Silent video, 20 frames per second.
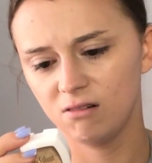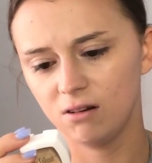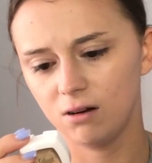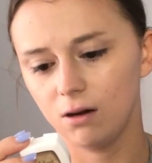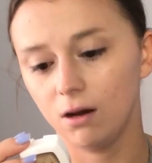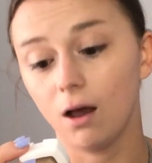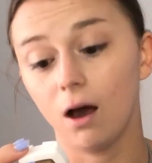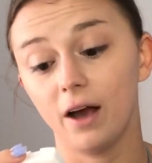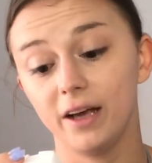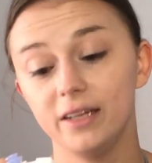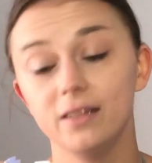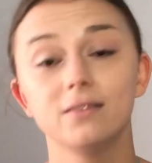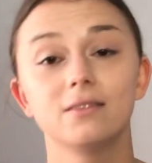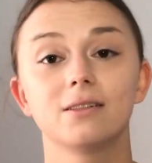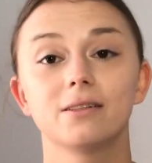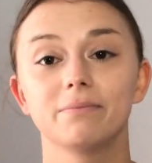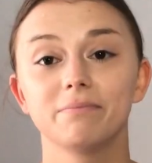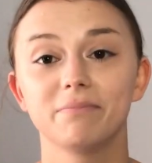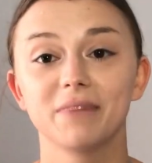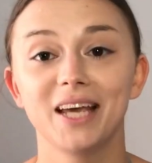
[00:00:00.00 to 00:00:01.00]

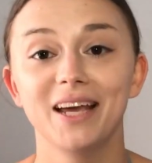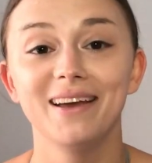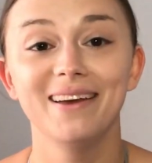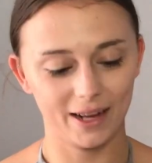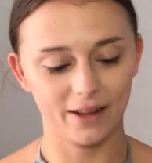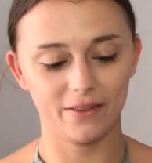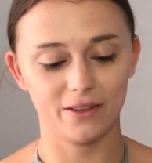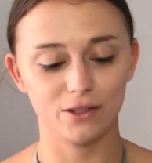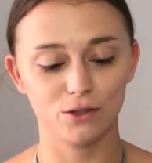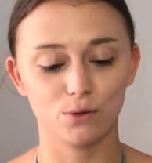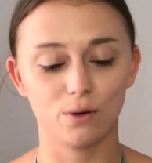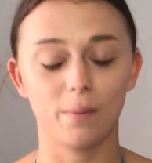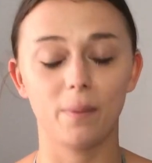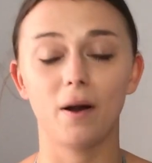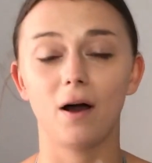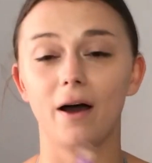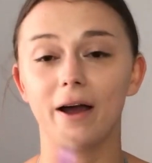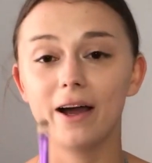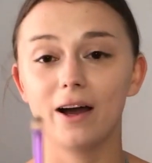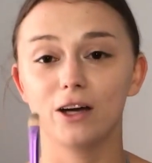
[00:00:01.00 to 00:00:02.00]
Light. And then to
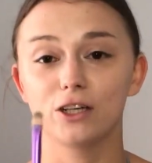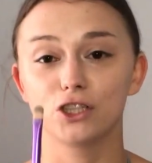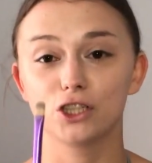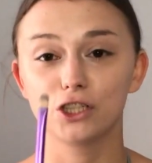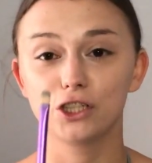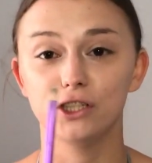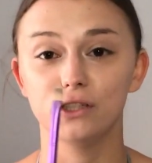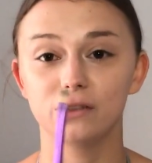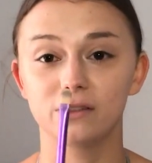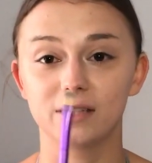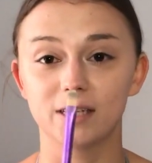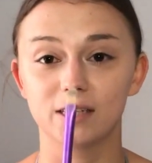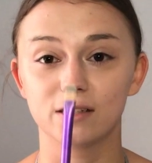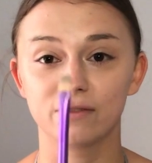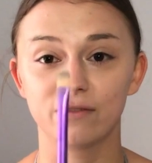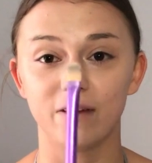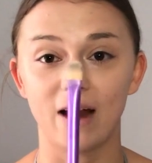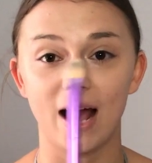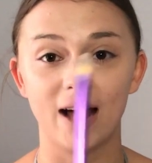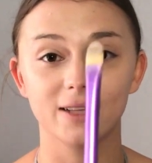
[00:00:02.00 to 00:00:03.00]
apply it, I just use this
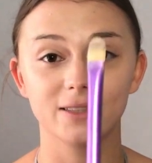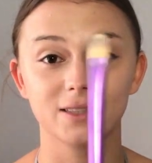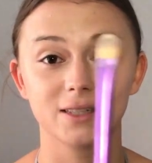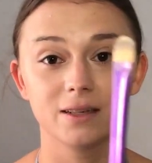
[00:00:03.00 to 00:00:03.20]
flat